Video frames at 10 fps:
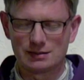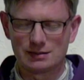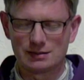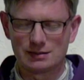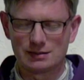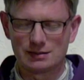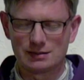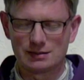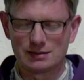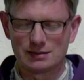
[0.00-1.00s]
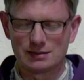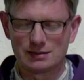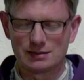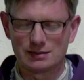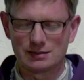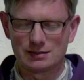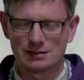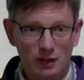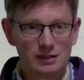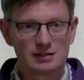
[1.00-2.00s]
You know, just sitting there while
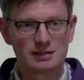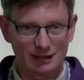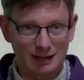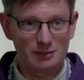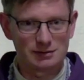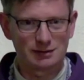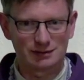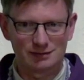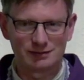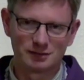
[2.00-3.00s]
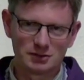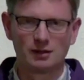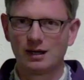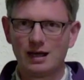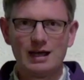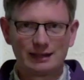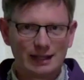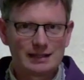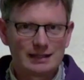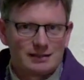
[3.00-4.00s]
everyone else is, that, that was like, you know, so they
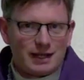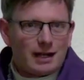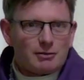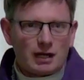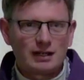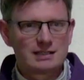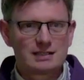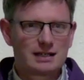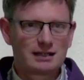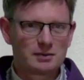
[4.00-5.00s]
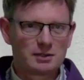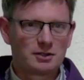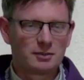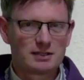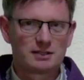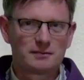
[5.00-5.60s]
didn't, they didn't recognize the saint that was in their midst.